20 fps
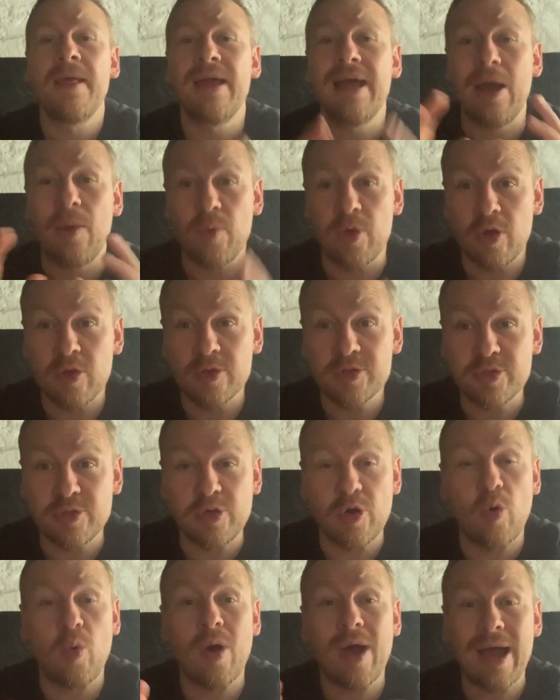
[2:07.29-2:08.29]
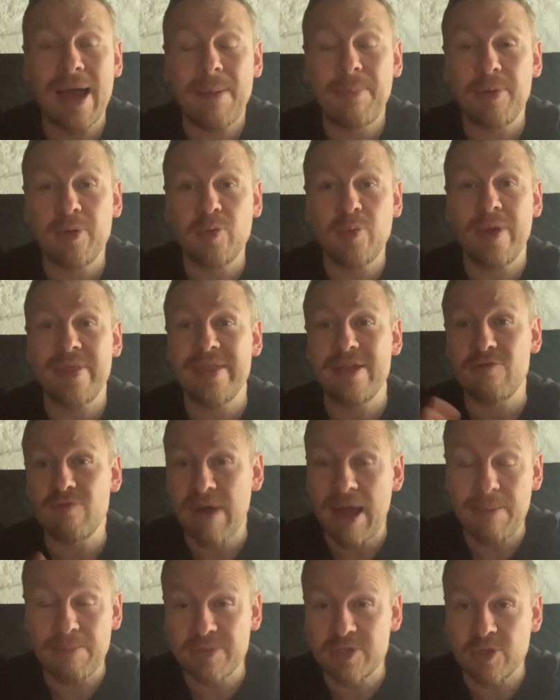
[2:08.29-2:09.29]
And we also know what happened when they
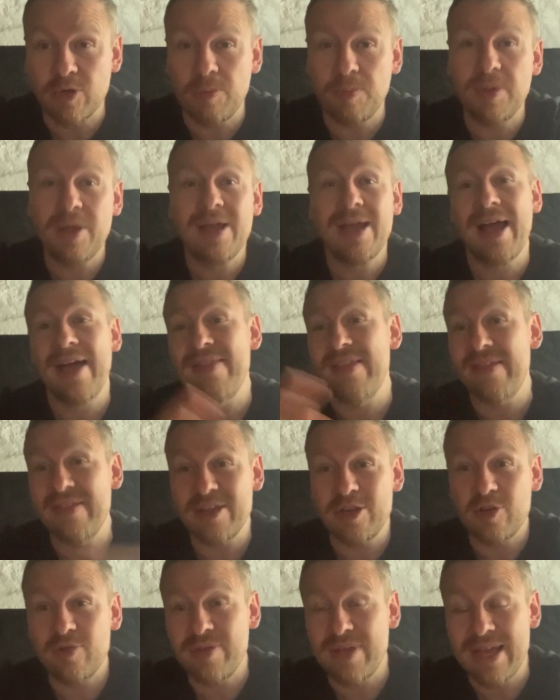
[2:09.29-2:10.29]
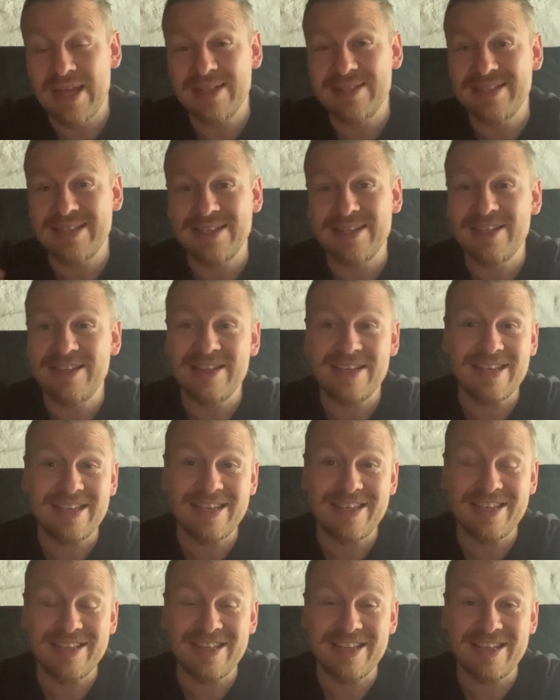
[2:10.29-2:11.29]
wrapped up and then they created
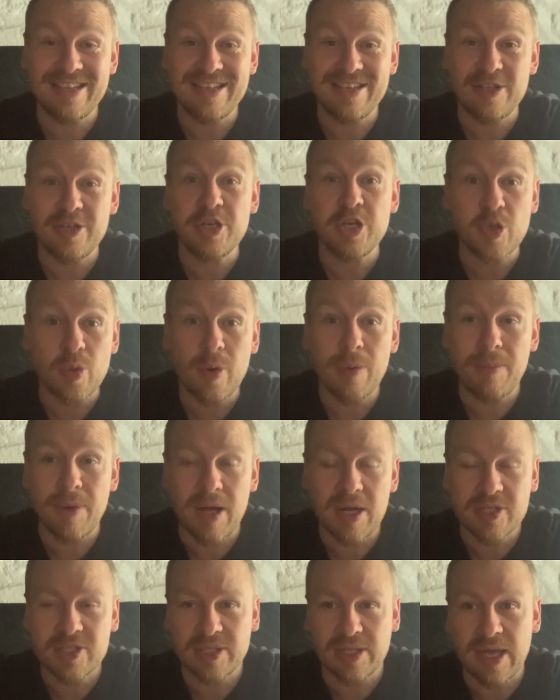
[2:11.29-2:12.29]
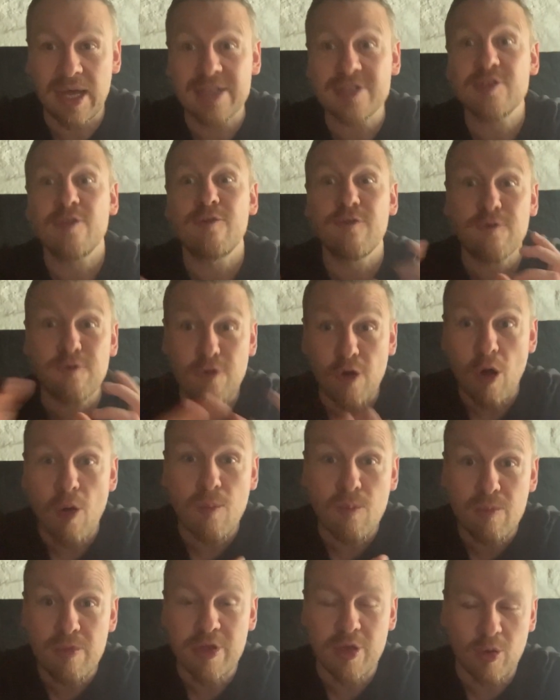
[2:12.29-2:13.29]
the newer martial arts
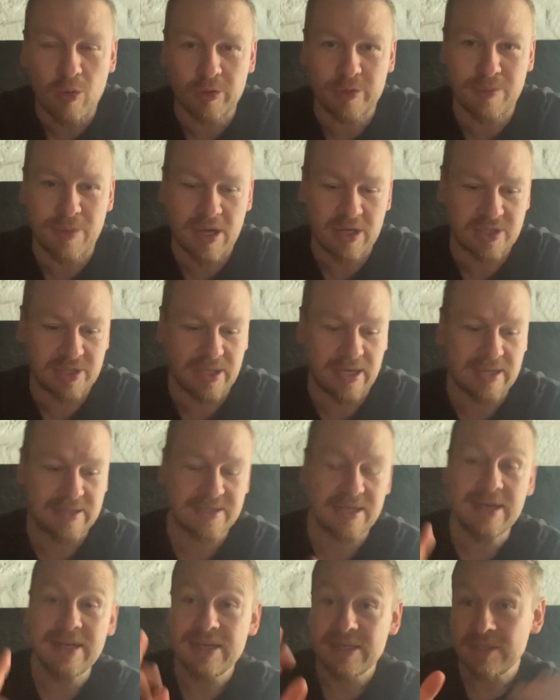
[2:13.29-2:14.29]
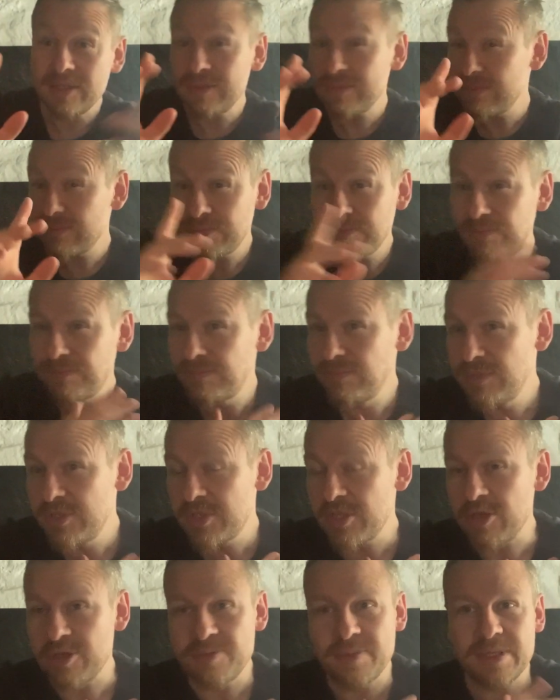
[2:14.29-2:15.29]
from the older martial arts.
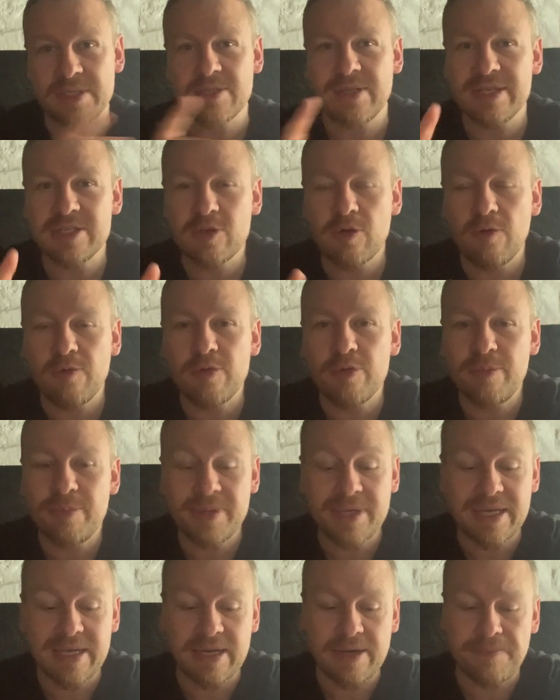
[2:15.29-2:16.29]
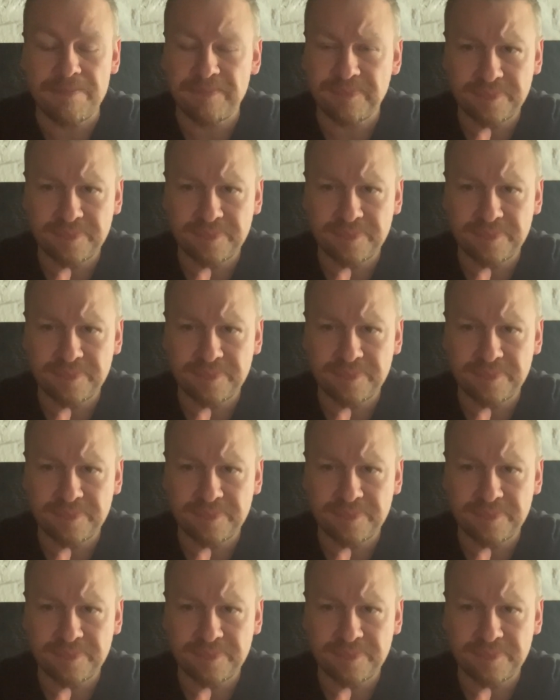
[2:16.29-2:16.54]
Excuse me. So let's go from the beginning.